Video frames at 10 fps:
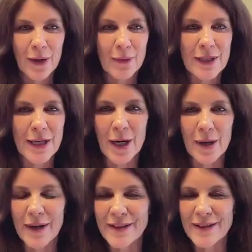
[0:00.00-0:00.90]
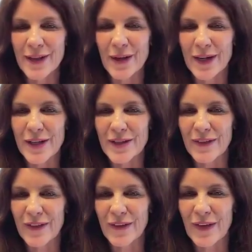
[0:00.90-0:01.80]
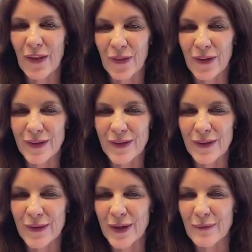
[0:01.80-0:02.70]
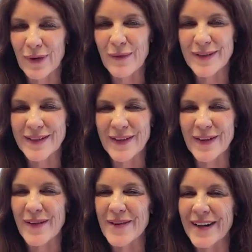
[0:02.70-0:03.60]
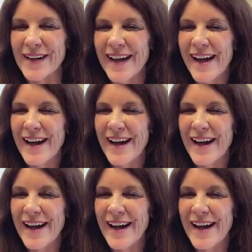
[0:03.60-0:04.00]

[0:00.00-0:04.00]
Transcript: retirement considerations and other things that we had promised on our webinar.